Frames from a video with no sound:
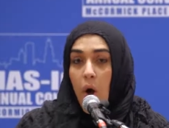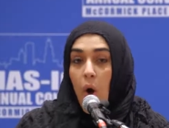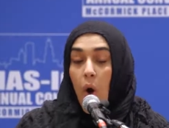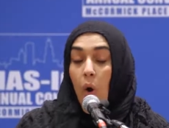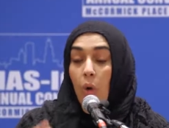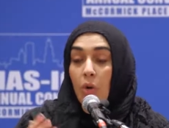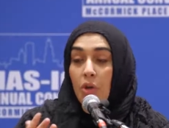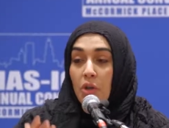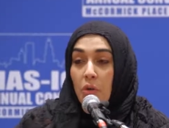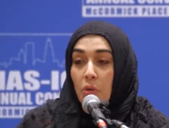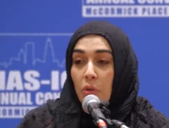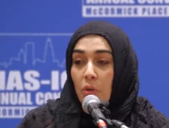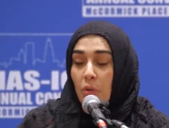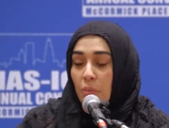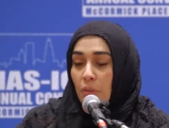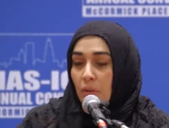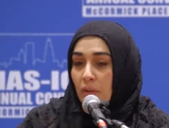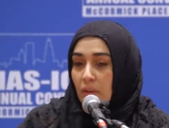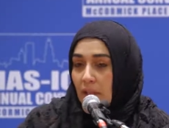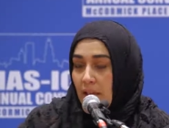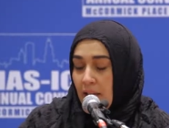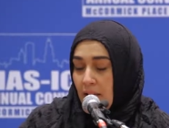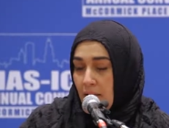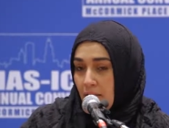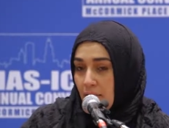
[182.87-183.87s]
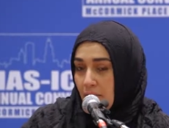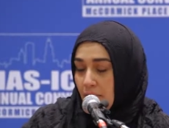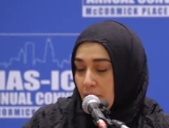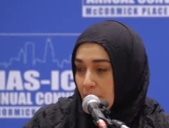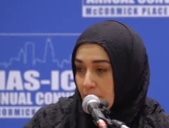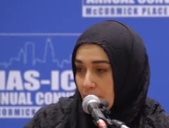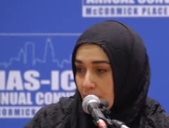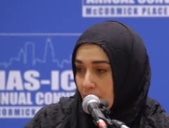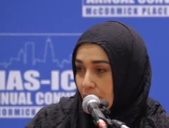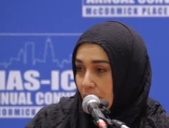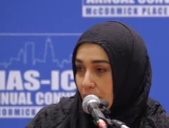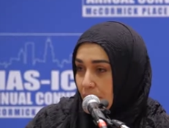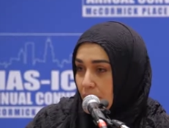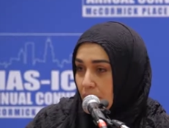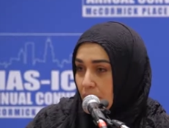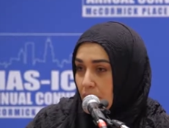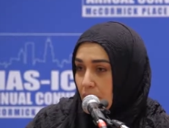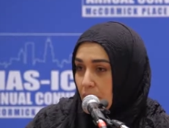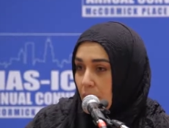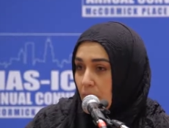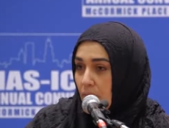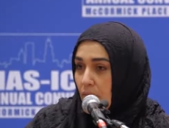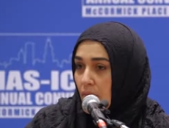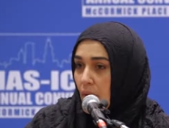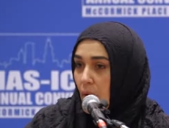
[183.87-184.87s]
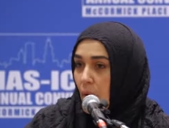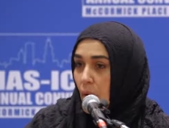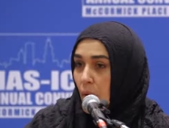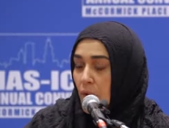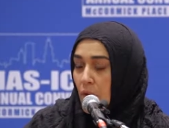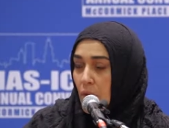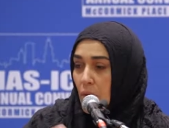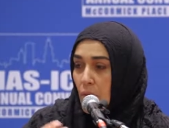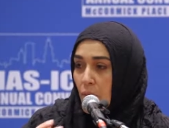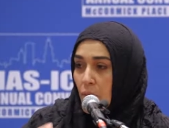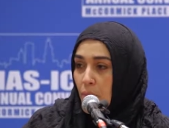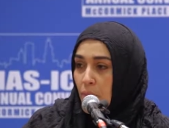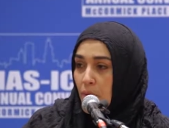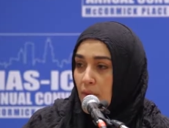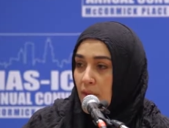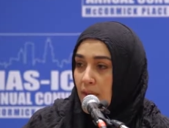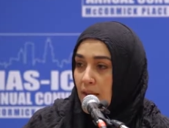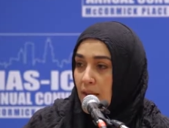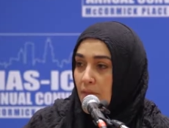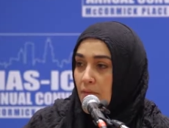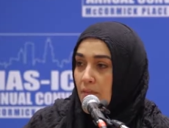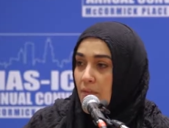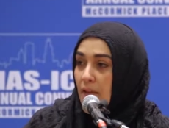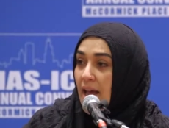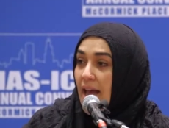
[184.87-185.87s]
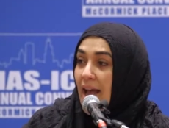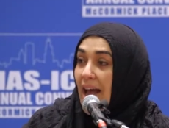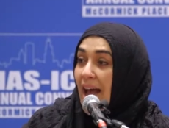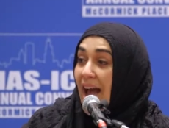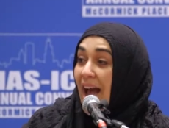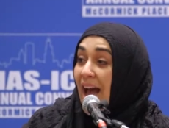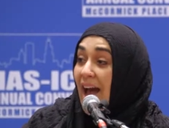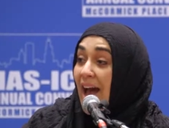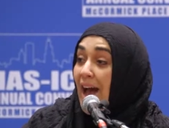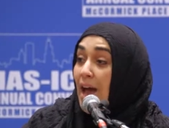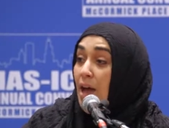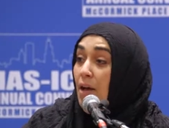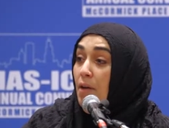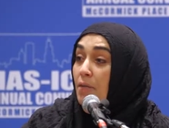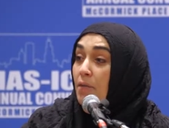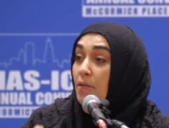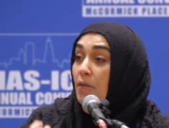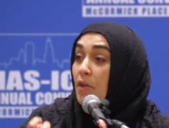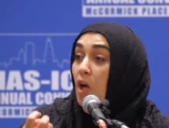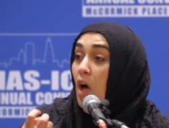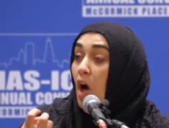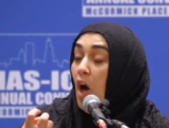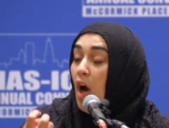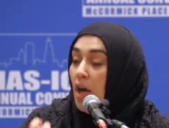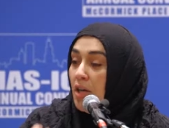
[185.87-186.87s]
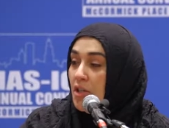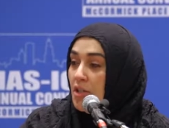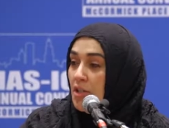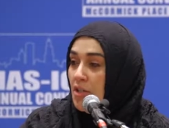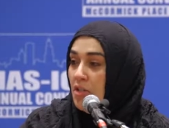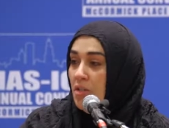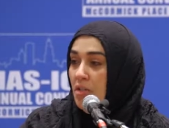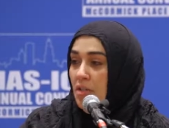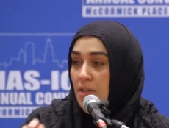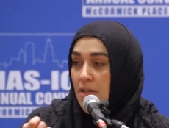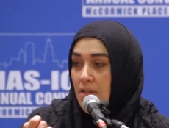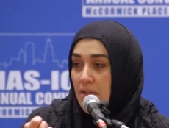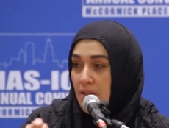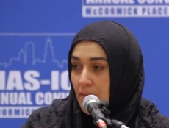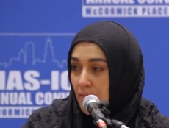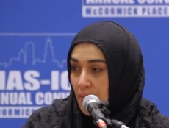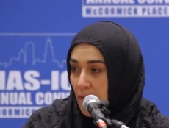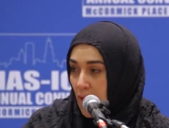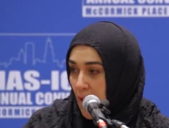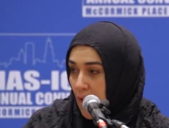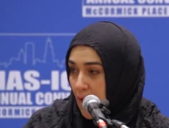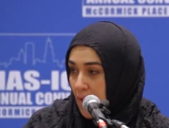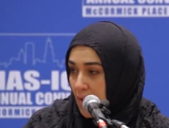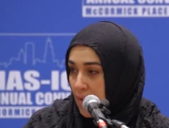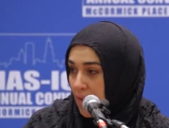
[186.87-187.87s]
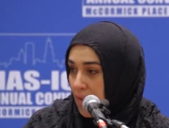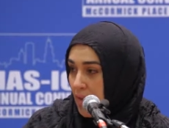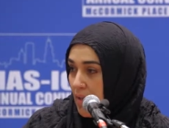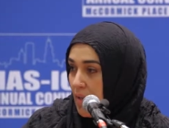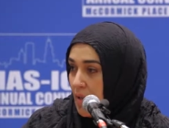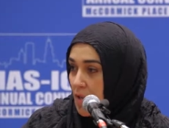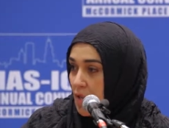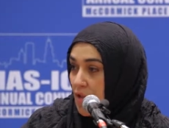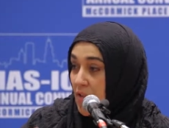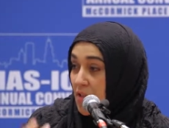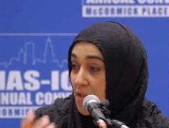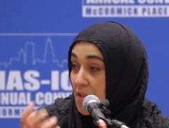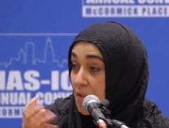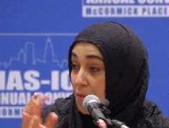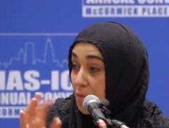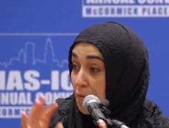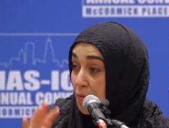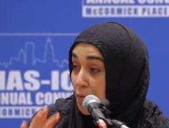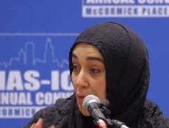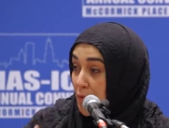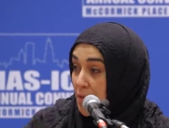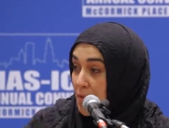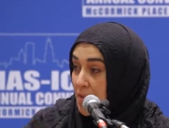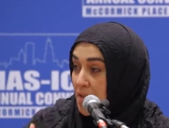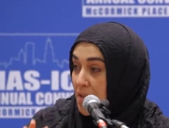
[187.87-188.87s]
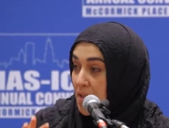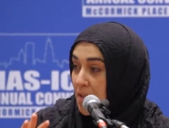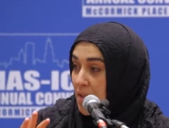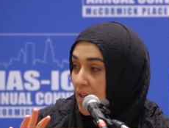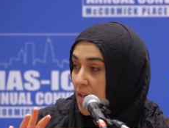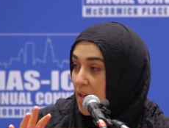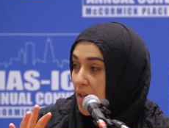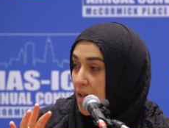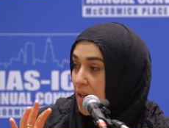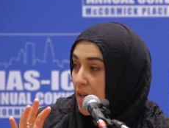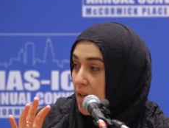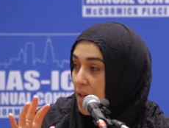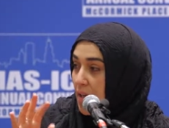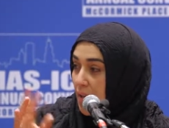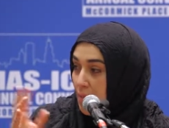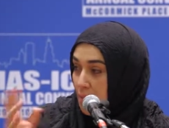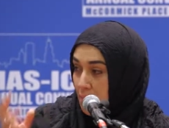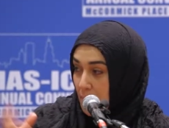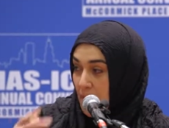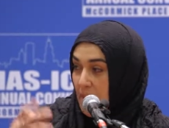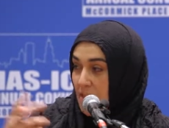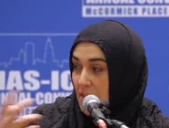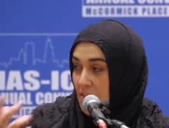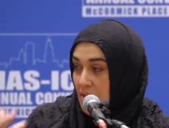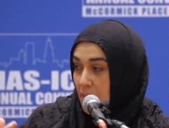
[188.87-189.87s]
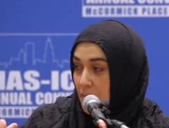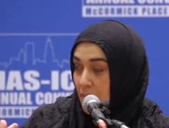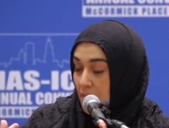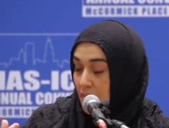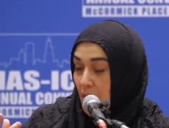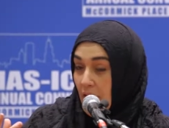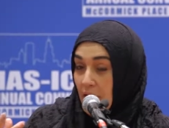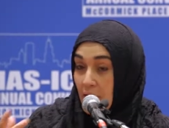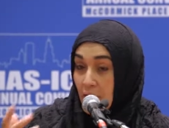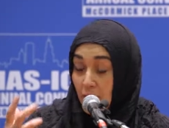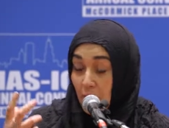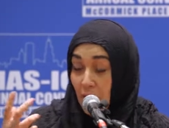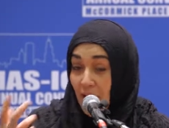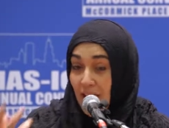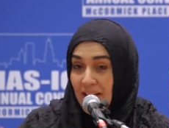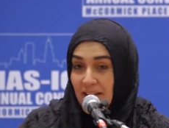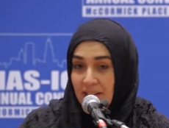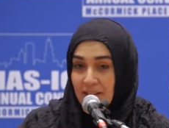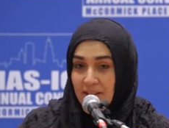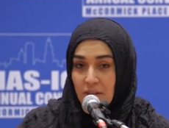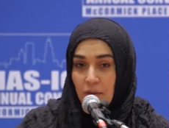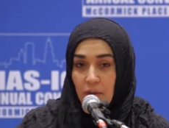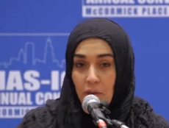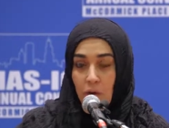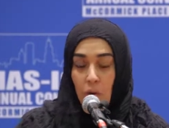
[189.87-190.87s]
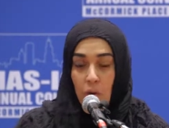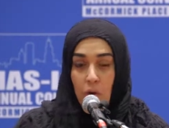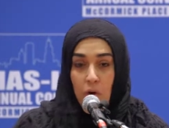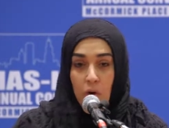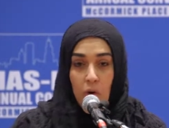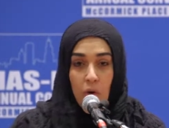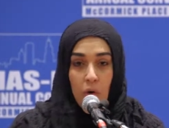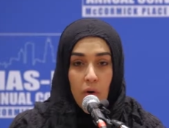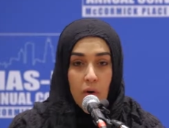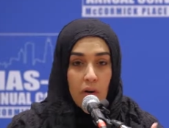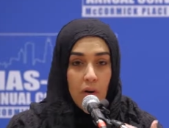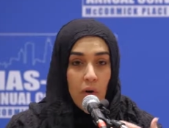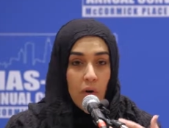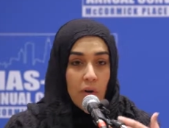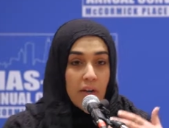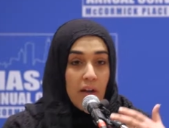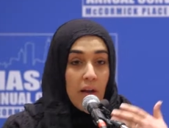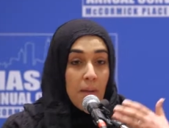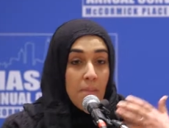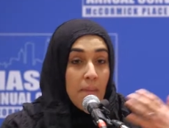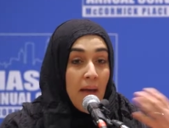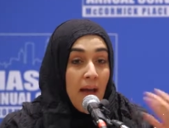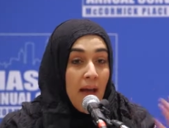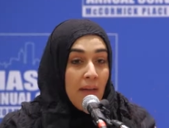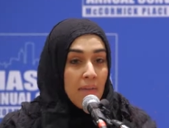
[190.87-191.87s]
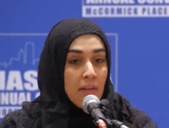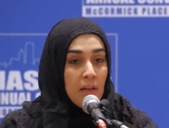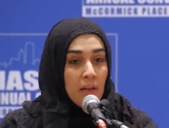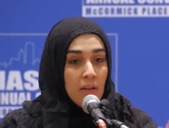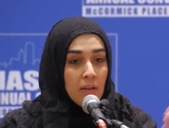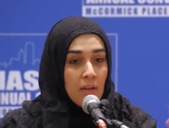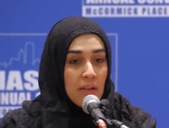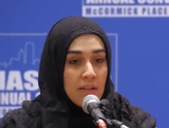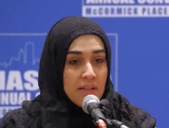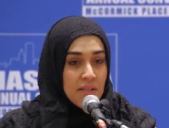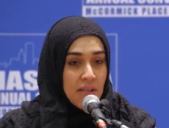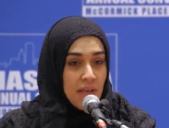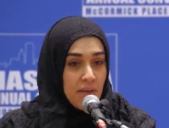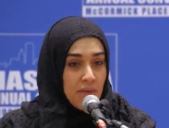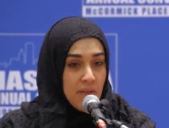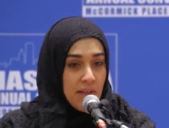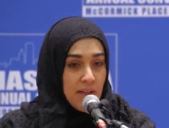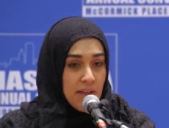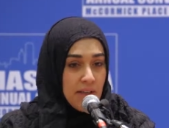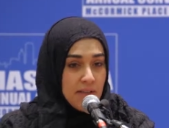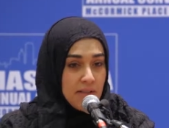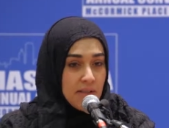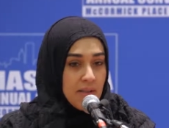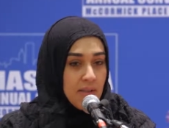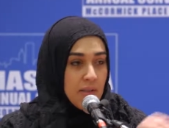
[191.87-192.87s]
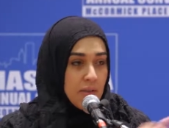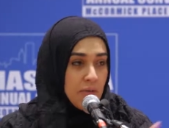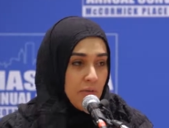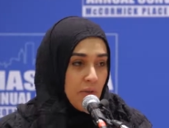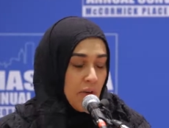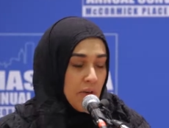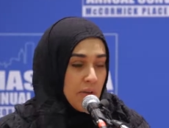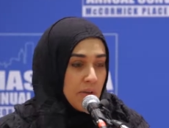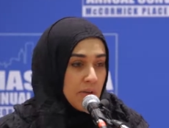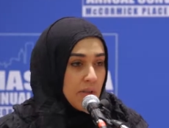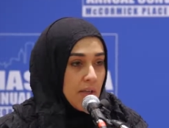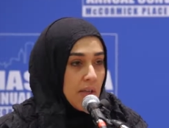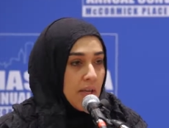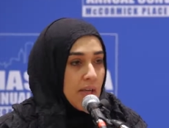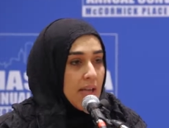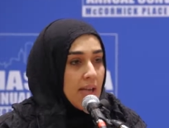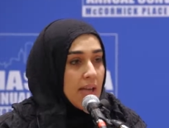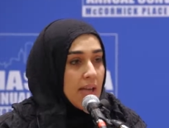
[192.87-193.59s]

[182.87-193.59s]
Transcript: O you who believe, O you who believe, have consciousness of God. So that's the first piece of advice or, or, or, or command that Allah is giving us in this verse.